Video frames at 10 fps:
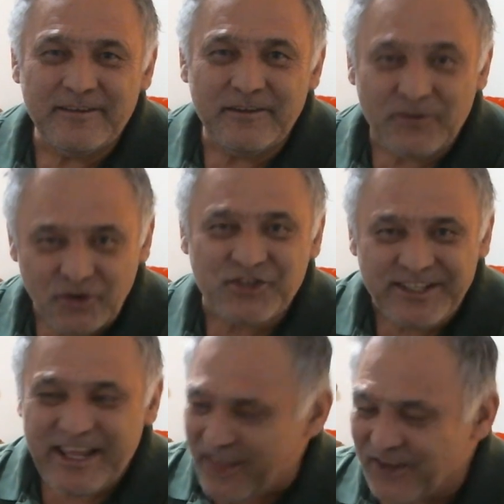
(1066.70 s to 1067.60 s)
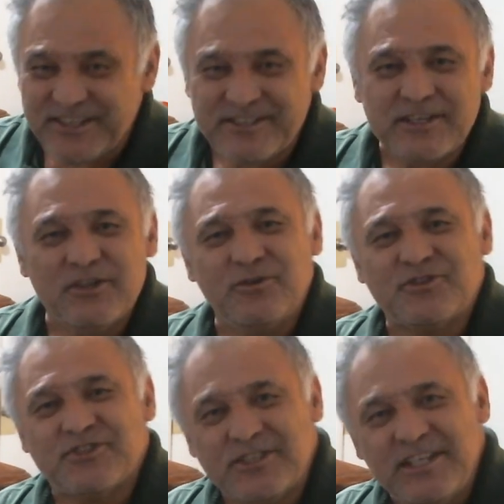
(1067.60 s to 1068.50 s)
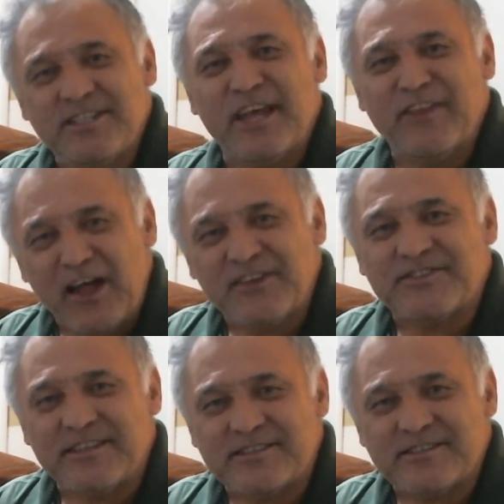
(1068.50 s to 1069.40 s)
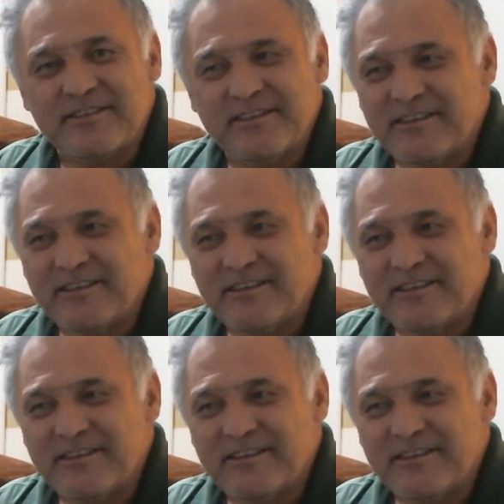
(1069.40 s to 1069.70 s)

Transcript: You see the nonsense? You see the nonsense?